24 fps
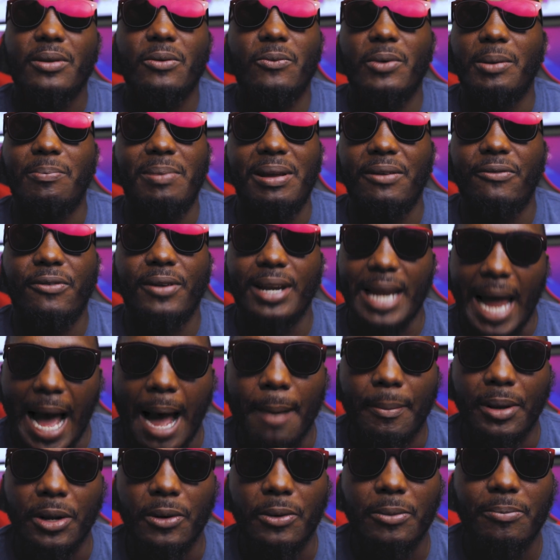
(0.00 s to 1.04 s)
would be
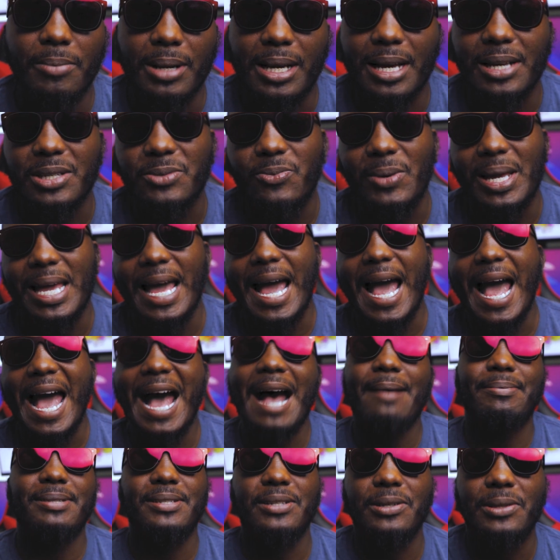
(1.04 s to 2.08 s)
phenomenal, because we
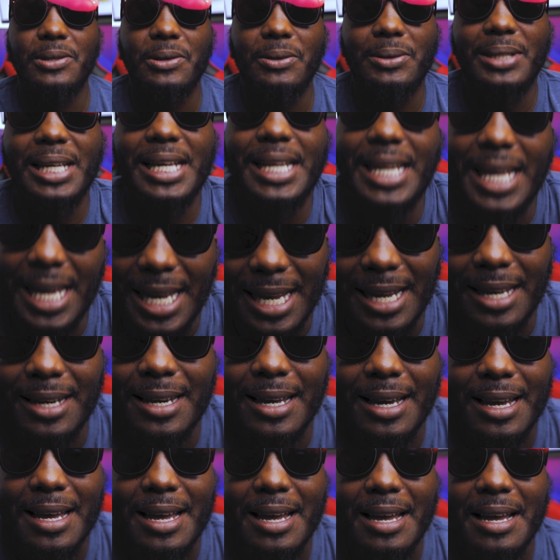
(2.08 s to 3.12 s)
absolutely
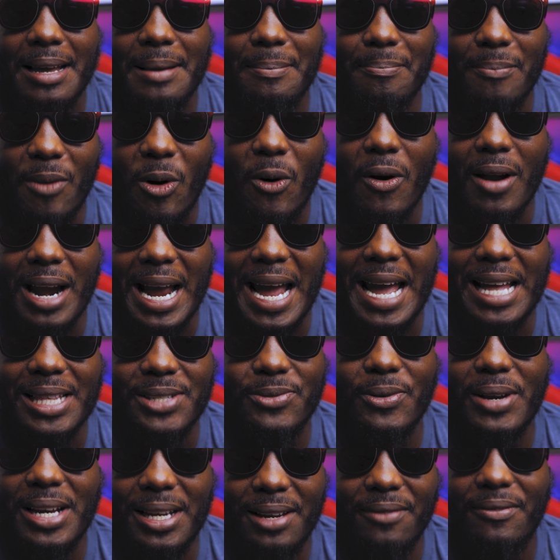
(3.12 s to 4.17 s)
need more
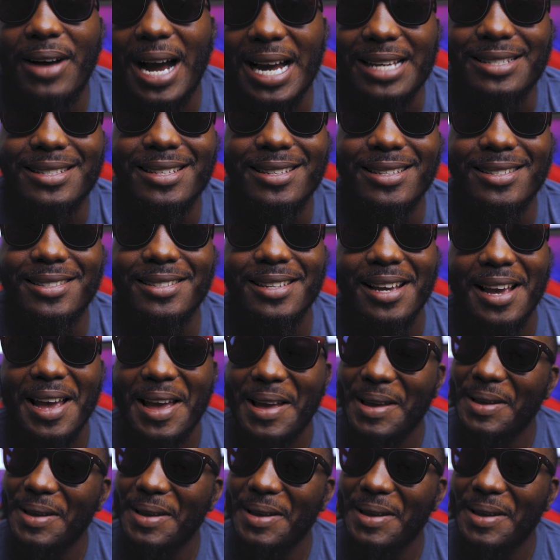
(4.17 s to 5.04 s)
hands-free devices